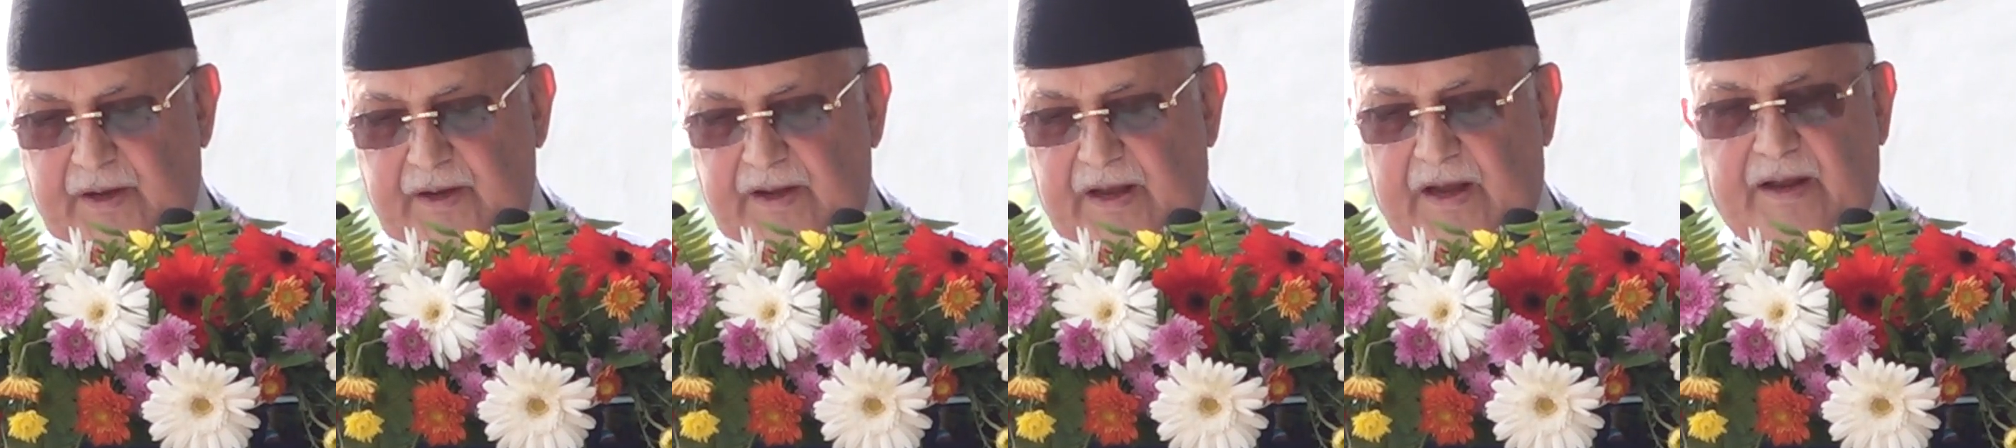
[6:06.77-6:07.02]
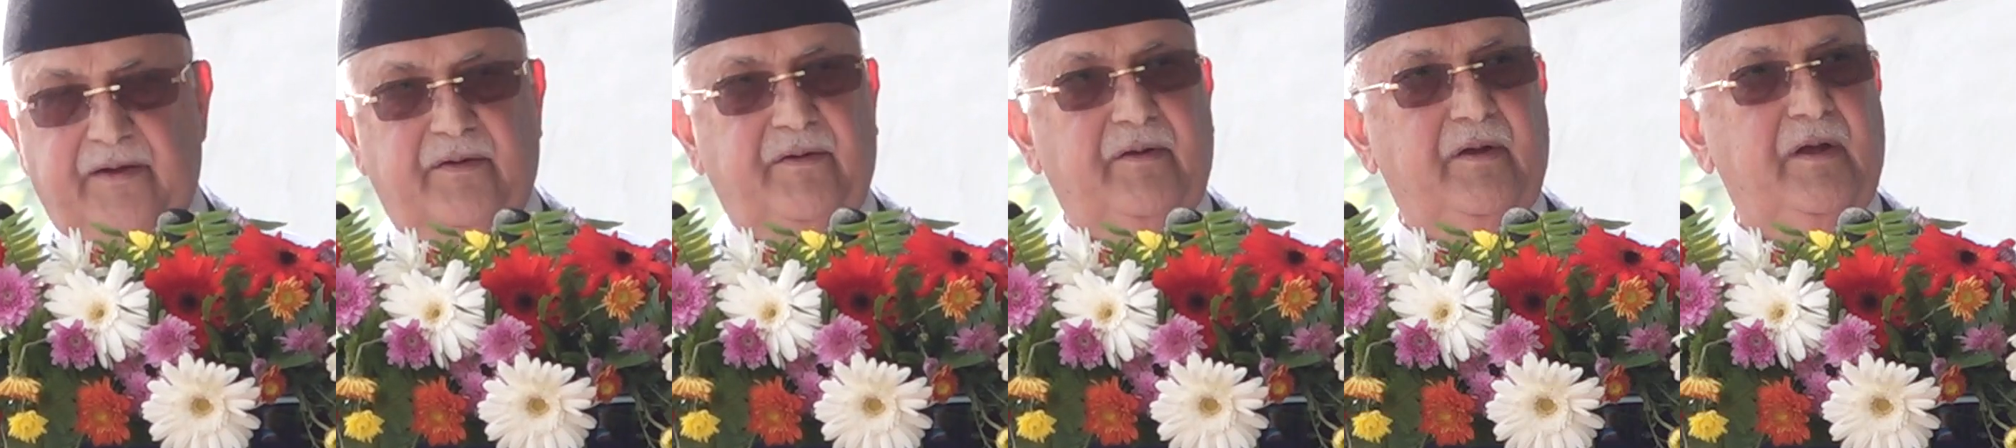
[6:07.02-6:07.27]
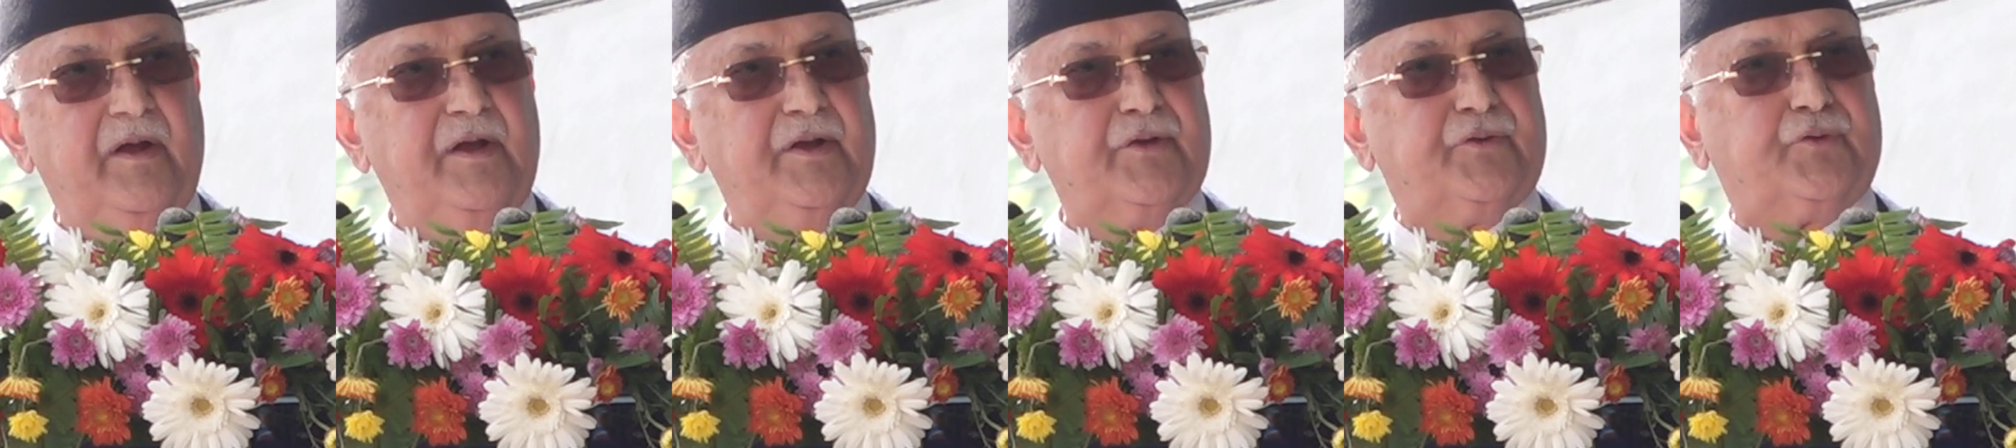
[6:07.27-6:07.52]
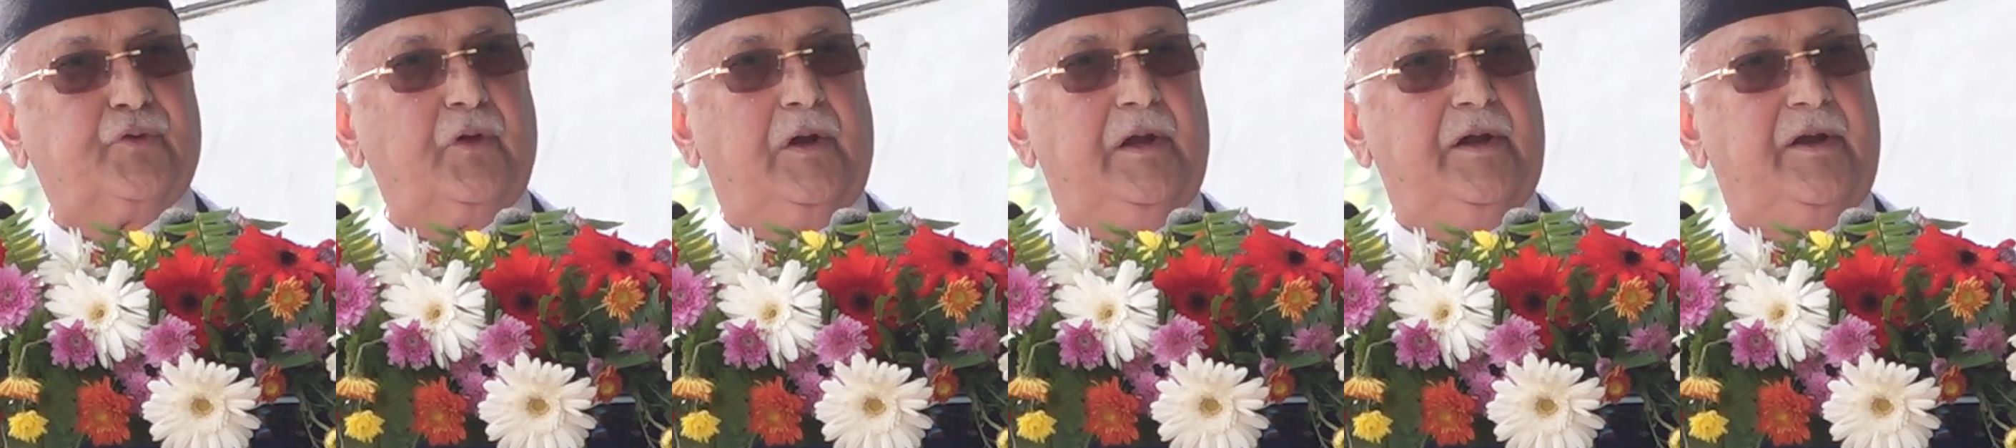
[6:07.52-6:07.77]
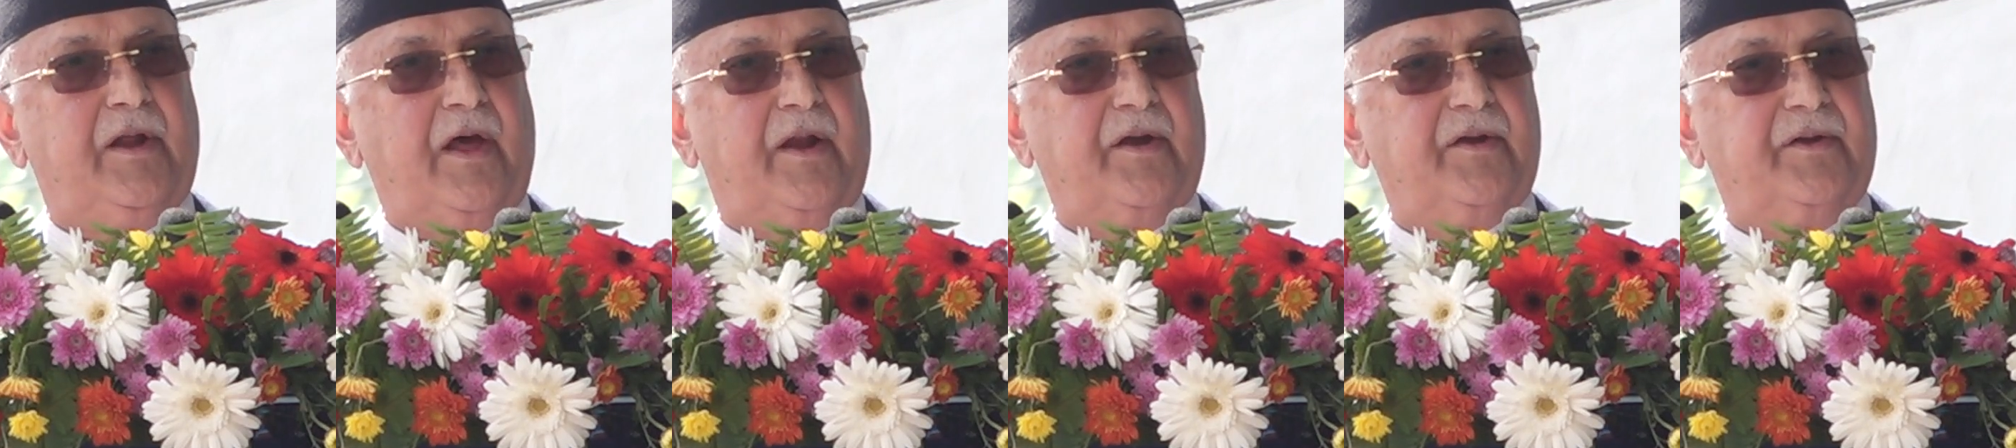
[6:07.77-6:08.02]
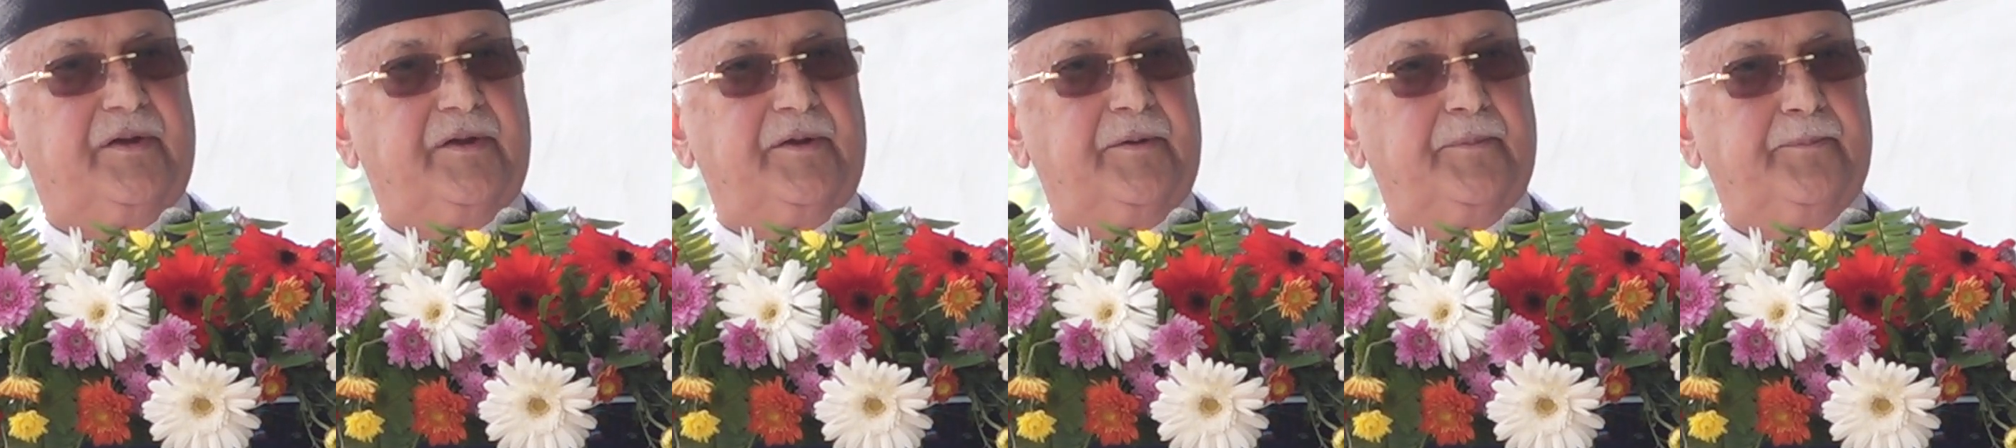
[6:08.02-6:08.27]
and
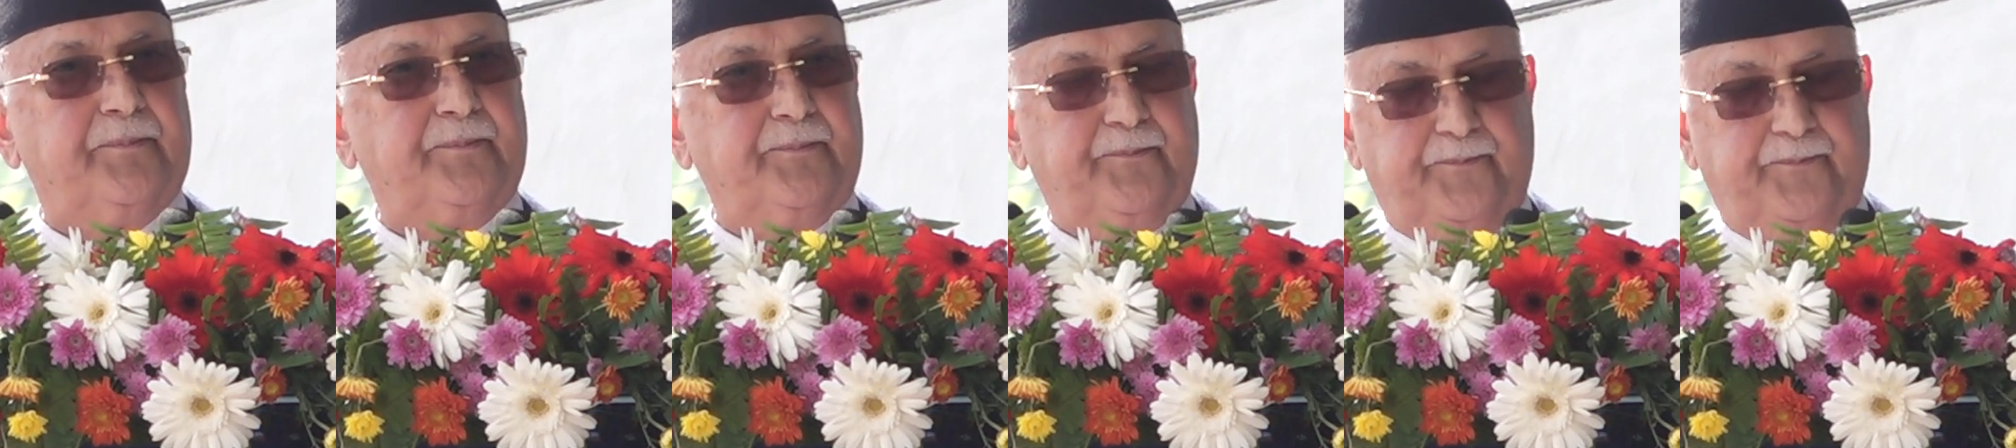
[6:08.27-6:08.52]
solidarity.